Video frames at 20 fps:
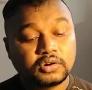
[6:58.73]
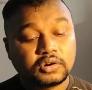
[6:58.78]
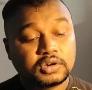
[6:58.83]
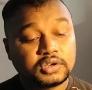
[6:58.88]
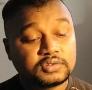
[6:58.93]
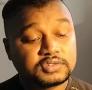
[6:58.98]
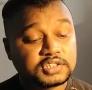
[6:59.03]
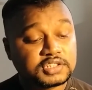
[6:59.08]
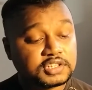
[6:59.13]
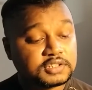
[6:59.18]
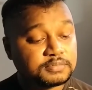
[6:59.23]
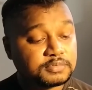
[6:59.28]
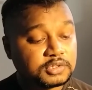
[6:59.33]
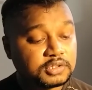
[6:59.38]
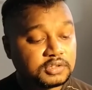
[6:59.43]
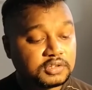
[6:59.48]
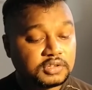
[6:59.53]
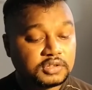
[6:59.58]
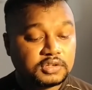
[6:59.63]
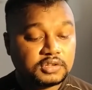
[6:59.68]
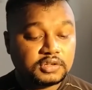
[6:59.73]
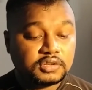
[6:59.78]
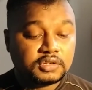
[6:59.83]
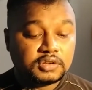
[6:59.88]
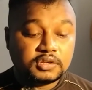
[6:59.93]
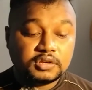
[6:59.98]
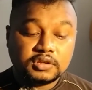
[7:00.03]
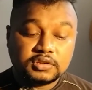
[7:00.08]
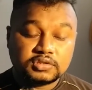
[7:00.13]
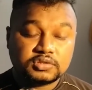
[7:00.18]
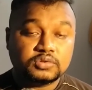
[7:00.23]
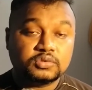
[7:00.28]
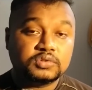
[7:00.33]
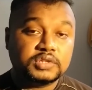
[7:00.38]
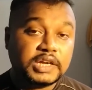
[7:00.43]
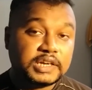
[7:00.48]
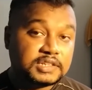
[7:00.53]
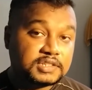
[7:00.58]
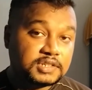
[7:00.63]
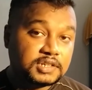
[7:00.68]
audio setup. So
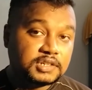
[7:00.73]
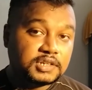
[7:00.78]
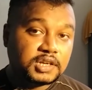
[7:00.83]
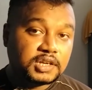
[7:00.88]
that's it,